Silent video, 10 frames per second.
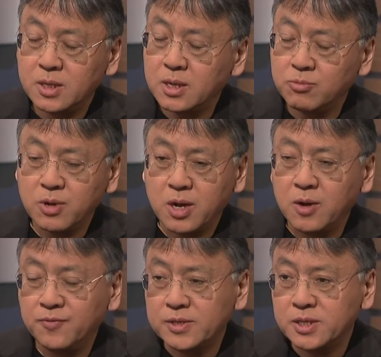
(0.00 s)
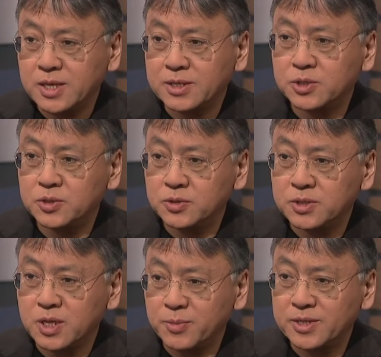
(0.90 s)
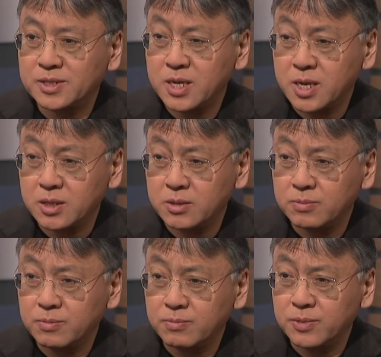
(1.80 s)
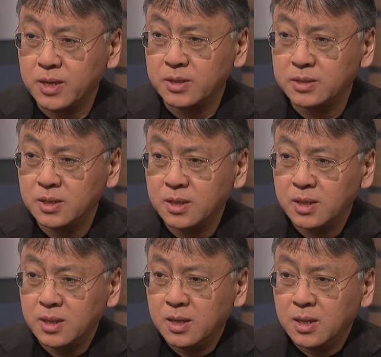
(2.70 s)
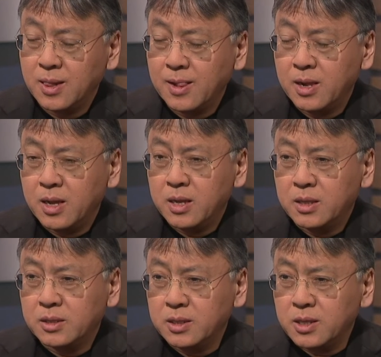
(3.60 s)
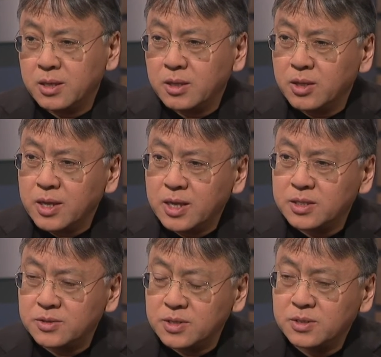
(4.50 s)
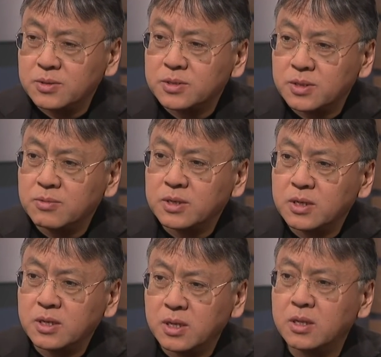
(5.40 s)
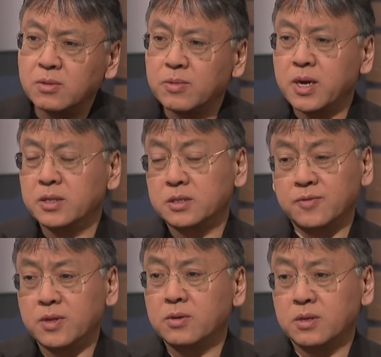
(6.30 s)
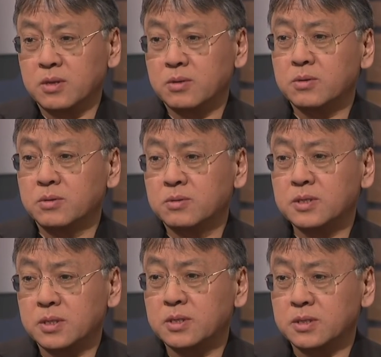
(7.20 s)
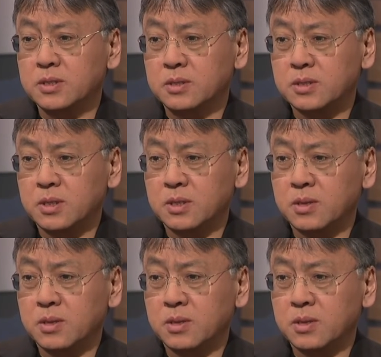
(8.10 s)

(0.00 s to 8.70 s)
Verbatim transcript: Uh, well, obviously that's true to some extent, but that, that you know, history is also written in the, in the minds of the you know, ordinary citizens, and um,